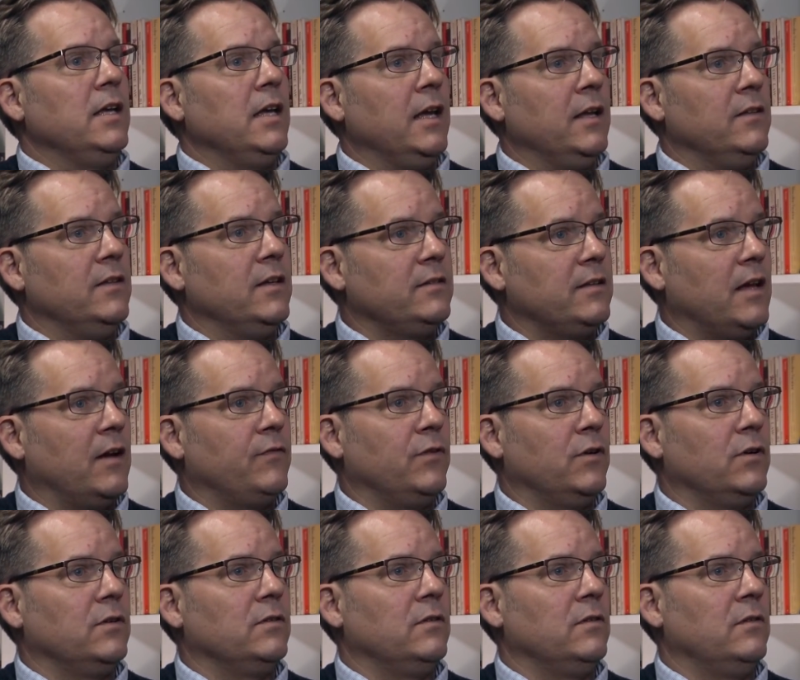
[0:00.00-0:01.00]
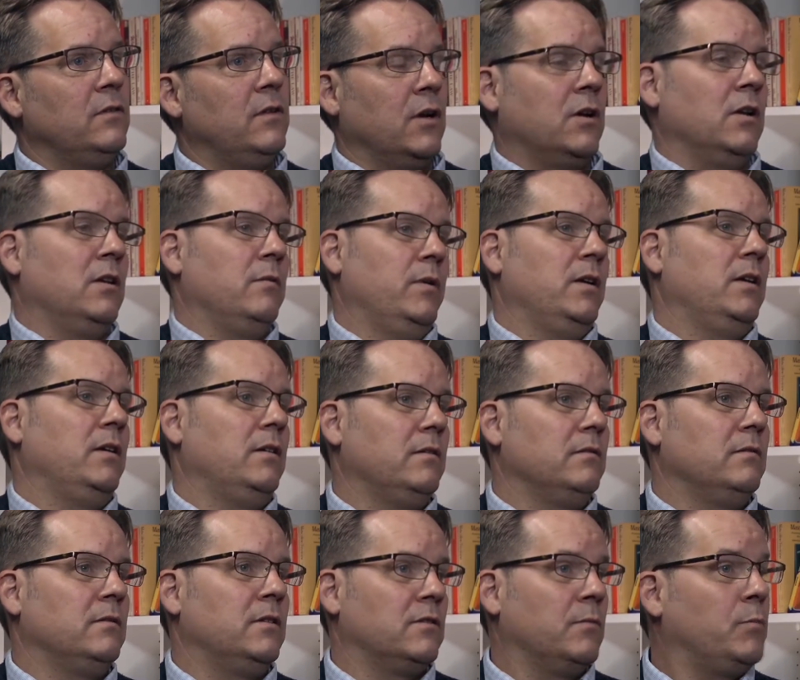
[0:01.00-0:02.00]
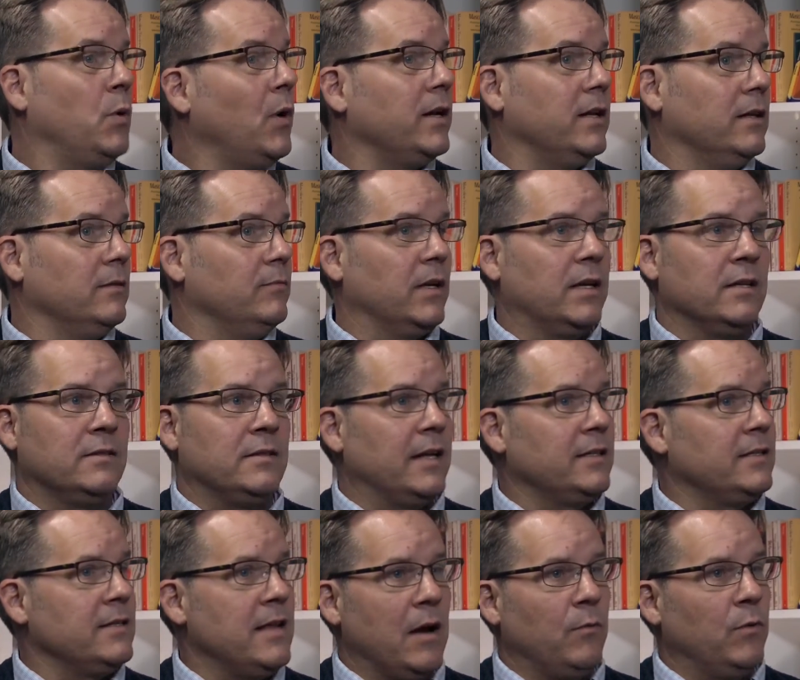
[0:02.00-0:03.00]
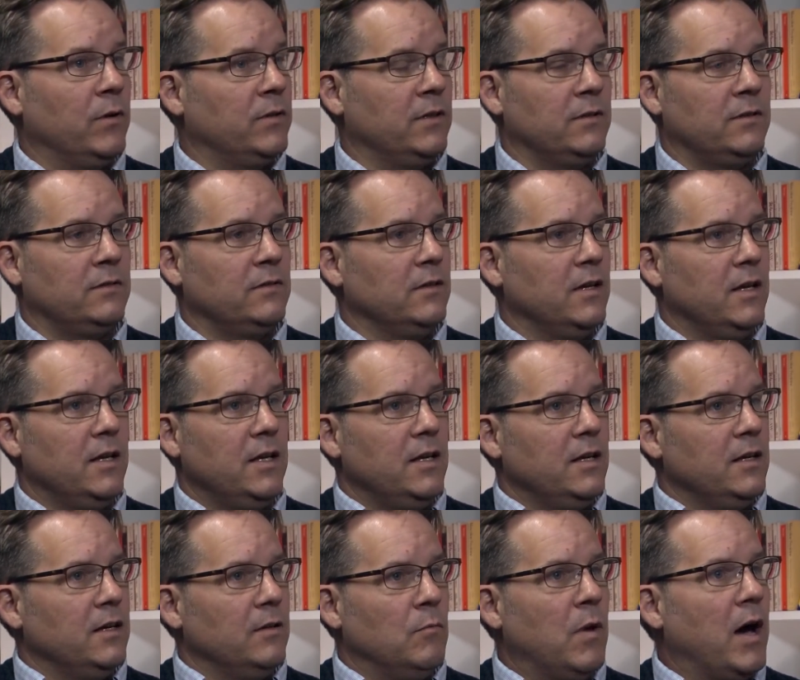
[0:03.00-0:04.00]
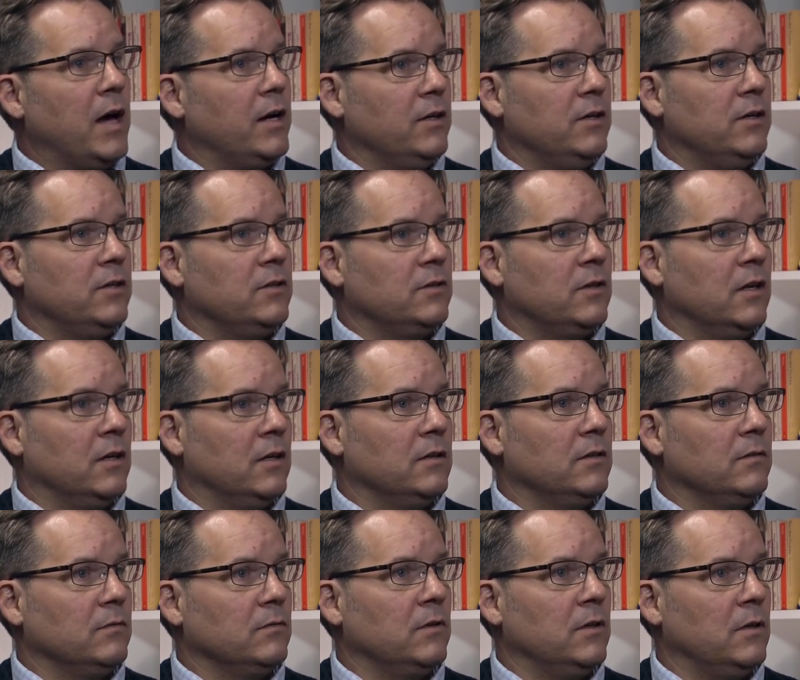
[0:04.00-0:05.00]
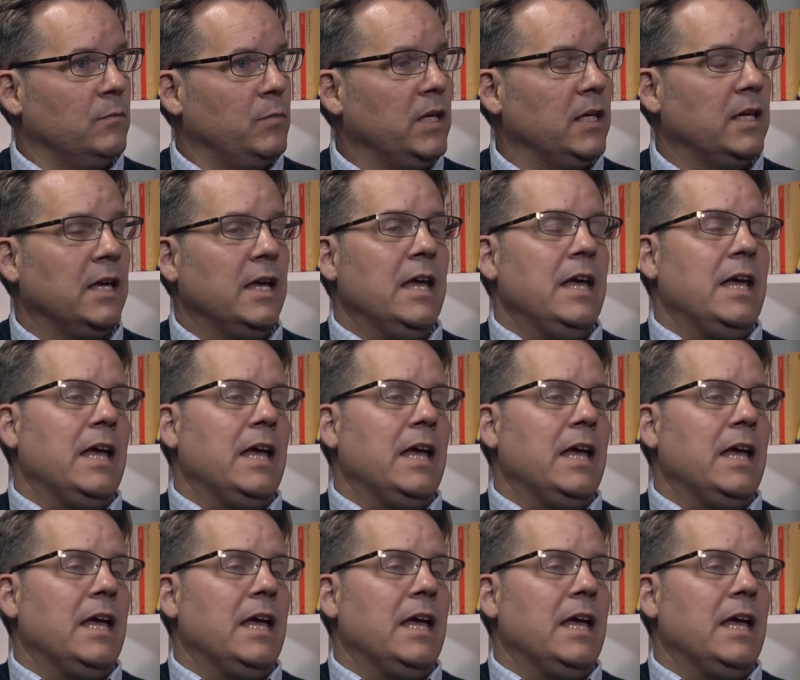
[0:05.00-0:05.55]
in this effort, they're going to be disappointed, because that's not what this monitor is going to be.